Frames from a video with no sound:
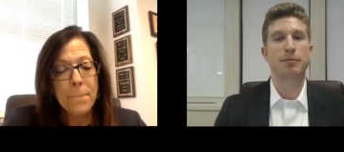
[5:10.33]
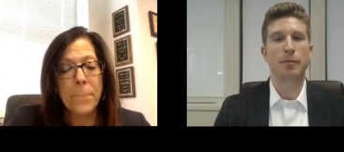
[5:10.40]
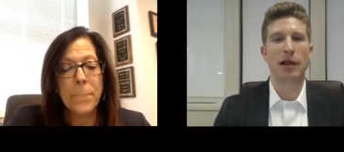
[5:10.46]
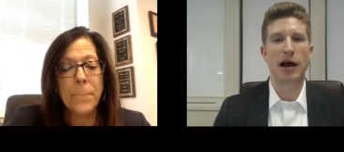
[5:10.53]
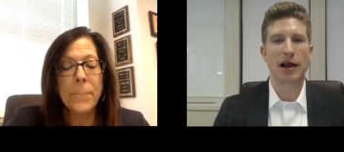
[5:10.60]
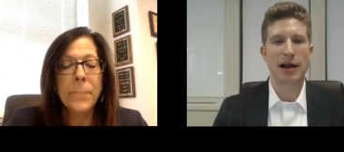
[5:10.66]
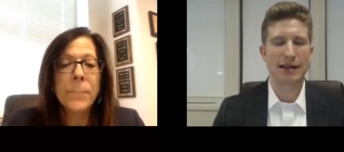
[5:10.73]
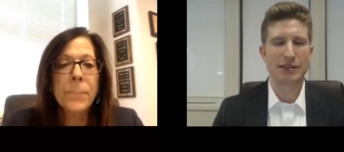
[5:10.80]

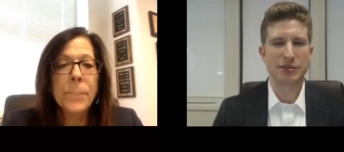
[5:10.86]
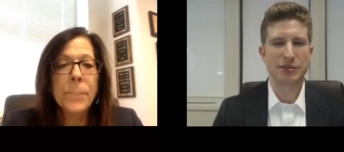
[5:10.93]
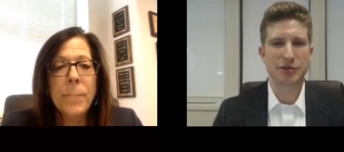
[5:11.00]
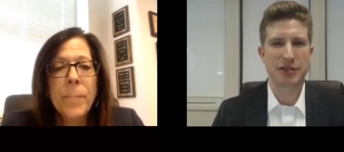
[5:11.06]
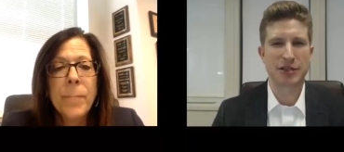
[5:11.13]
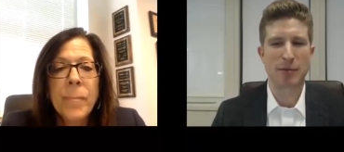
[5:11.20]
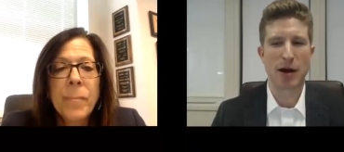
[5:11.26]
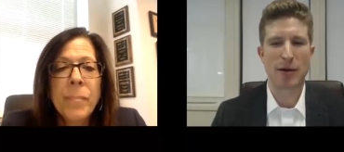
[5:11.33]
Speaker 1: lung cancer
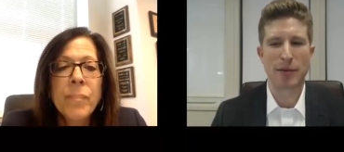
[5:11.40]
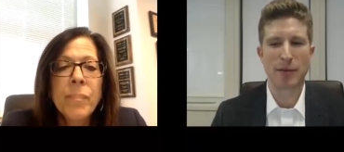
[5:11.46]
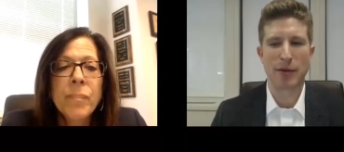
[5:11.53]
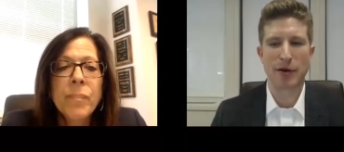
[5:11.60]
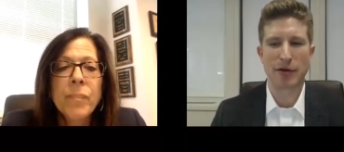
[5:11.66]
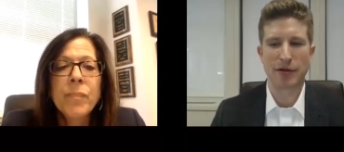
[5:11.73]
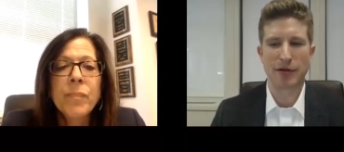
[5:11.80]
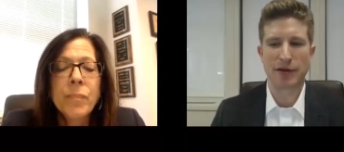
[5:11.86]
has come up in
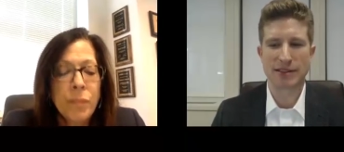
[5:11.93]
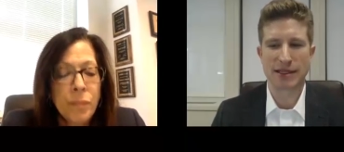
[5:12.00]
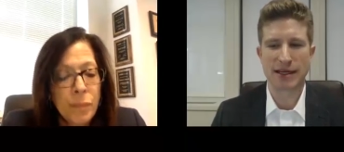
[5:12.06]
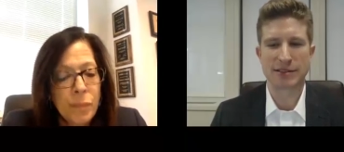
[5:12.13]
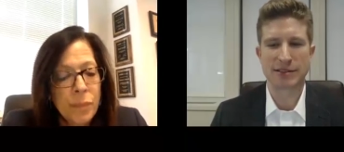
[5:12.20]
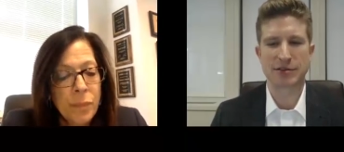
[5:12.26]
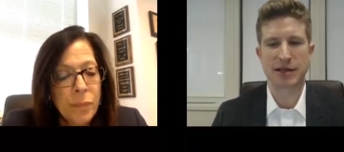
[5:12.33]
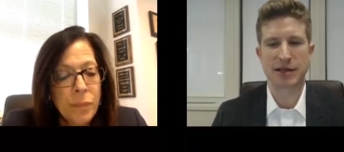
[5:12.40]
both of these
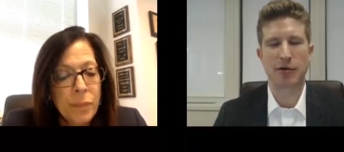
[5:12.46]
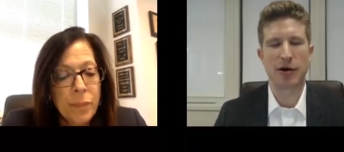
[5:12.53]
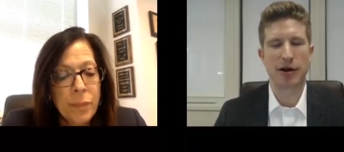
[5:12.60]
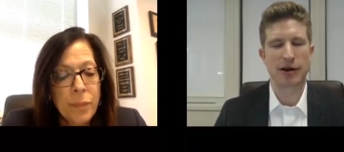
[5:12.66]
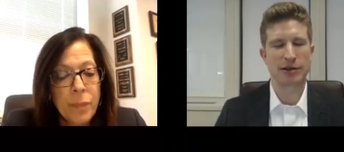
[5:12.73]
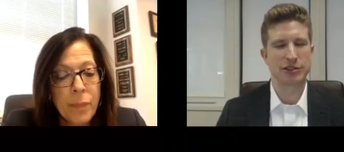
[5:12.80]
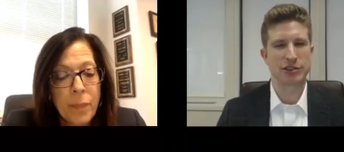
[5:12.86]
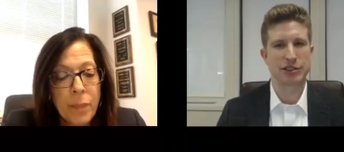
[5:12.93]
answers, and I
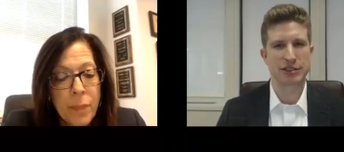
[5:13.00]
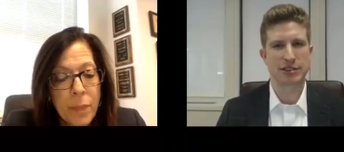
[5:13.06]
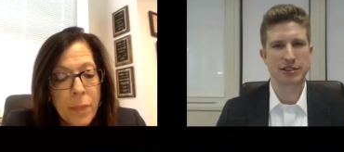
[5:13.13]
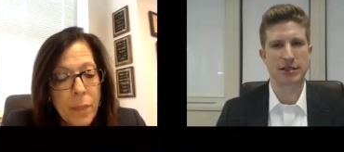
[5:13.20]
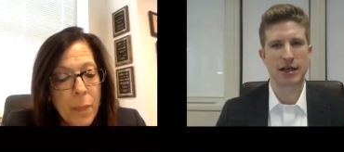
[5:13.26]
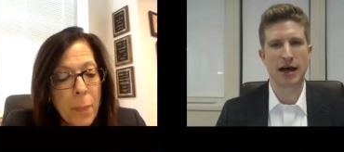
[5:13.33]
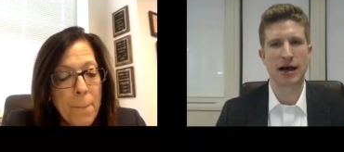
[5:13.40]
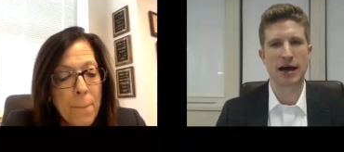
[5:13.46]
wanted to just
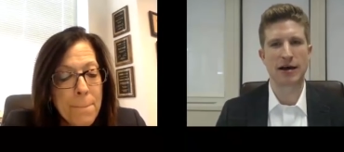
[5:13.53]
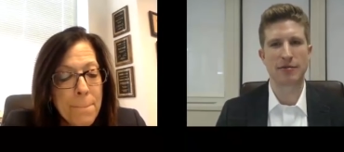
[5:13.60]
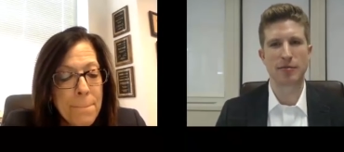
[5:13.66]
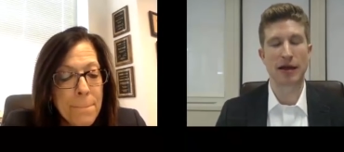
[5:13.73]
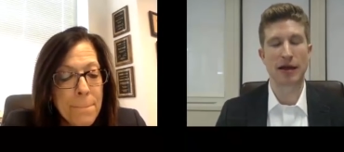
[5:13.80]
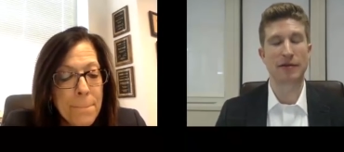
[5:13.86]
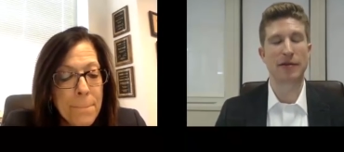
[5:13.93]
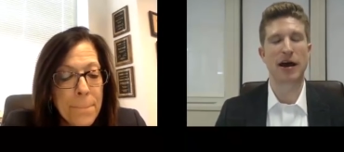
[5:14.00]
uh,
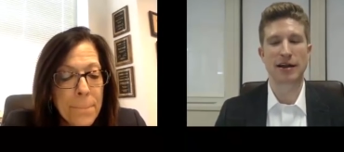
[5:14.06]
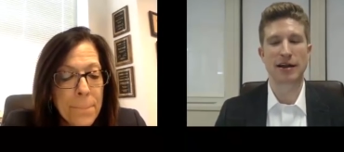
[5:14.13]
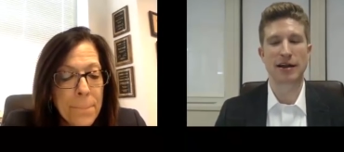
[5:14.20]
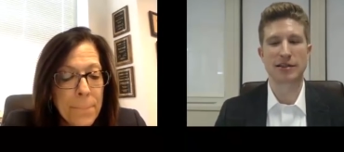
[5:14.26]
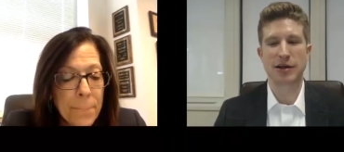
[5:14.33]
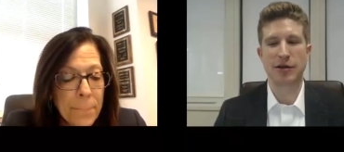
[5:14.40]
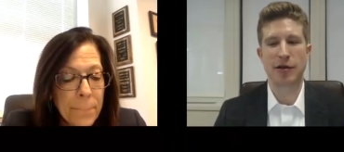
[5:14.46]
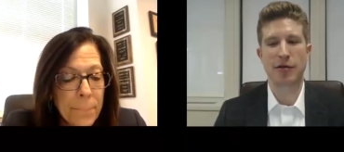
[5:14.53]
let the
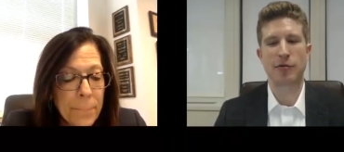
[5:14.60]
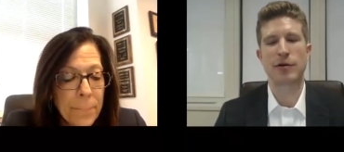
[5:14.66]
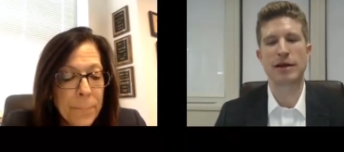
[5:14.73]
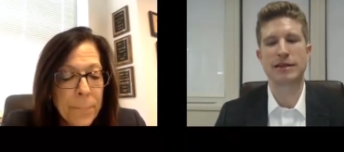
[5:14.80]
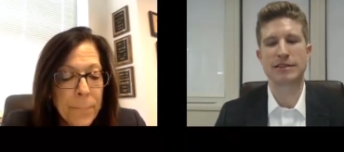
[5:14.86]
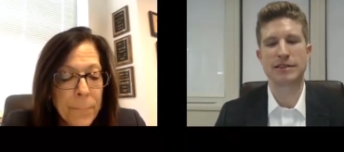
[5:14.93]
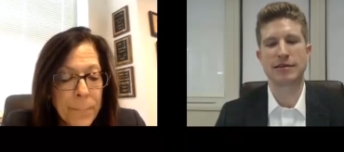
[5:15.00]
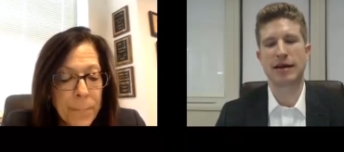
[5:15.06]
audience know that the
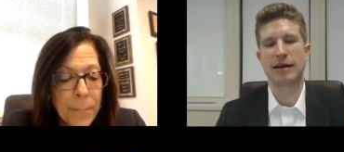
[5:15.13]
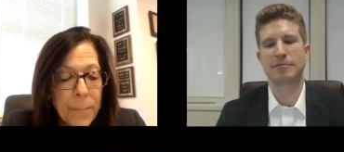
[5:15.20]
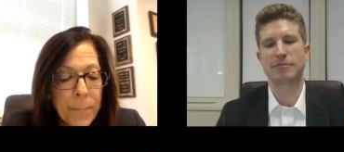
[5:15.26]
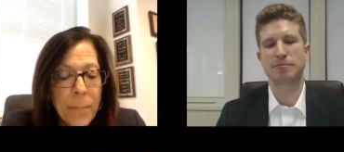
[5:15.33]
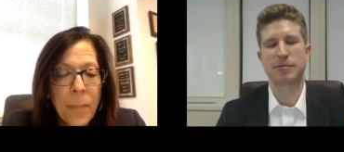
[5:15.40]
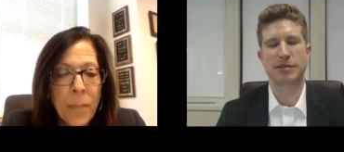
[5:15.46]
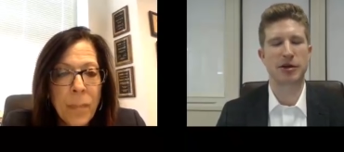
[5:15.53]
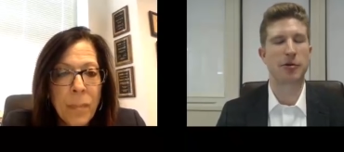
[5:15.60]
reason that
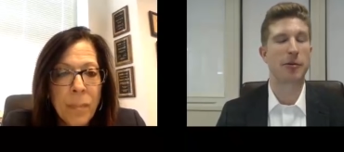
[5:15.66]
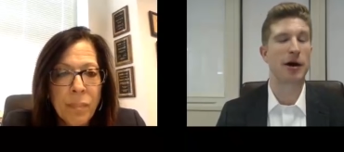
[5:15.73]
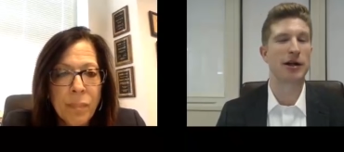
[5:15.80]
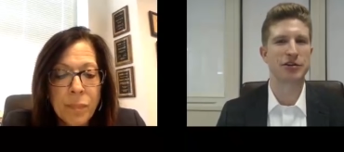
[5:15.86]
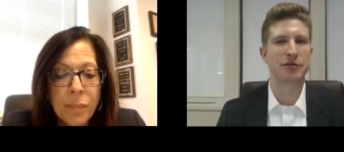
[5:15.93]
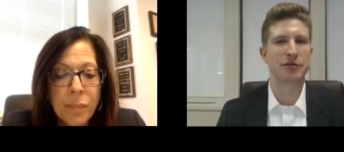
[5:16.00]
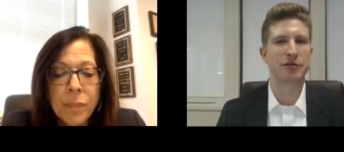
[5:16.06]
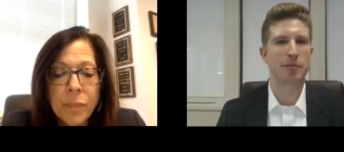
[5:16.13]
so
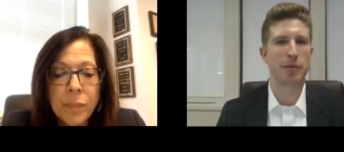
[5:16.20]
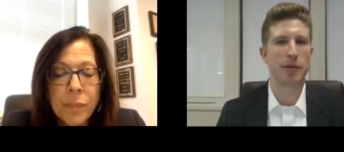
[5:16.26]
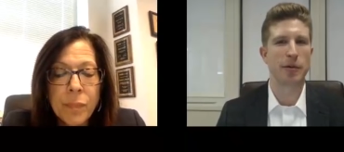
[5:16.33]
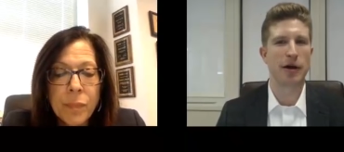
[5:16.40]
much of